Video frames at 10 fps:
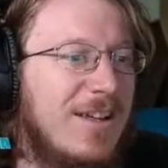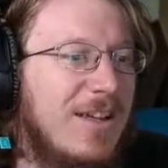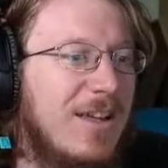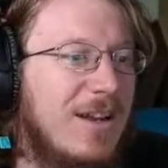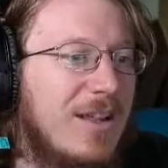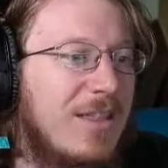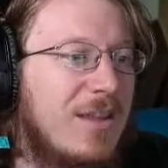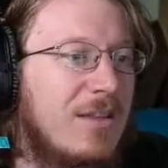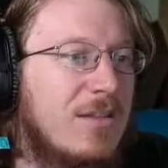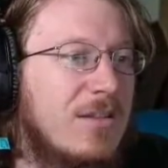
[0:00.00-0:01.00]
And I
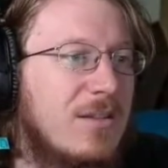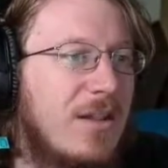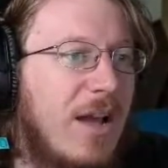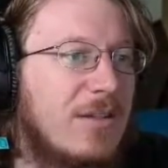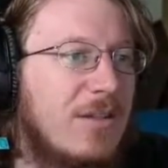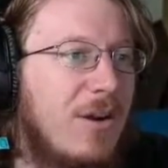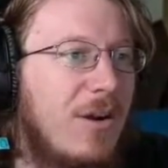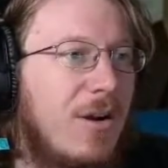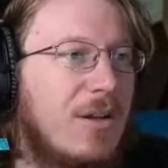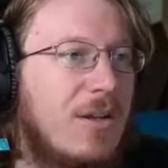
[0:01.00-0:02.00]
think this is the last
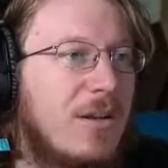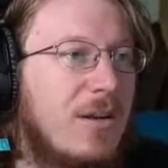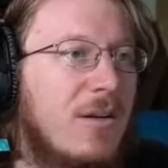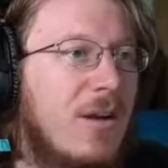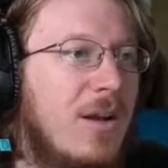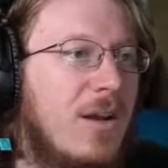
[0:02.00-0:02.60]
card here.